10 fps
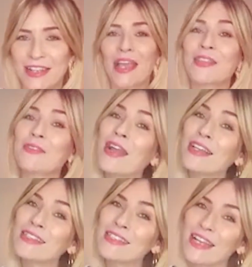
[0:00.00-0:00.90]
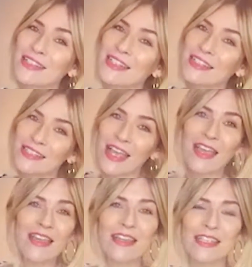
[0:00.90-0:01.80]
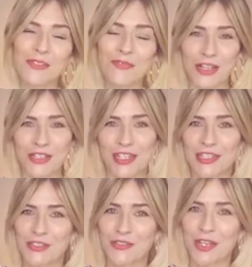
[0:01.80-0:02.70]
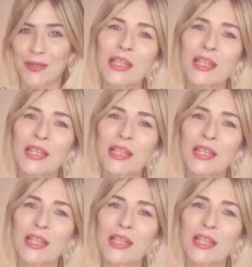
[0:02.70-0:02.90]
and the rest, as they say, is fashion history.